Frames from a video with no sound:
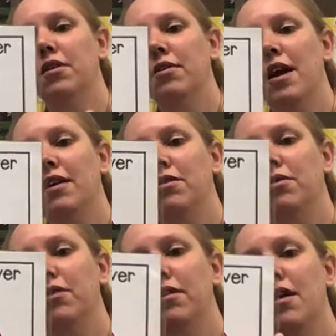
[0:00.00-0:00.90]
Okay, so
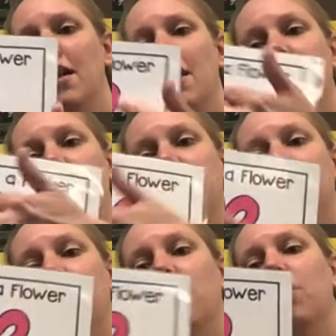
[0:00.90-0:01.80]
it says this
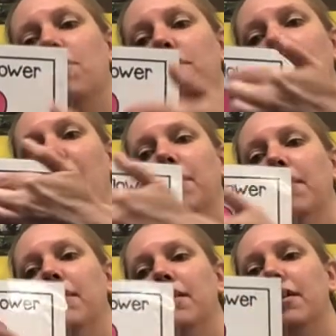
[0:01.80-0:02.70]
is the whole flower.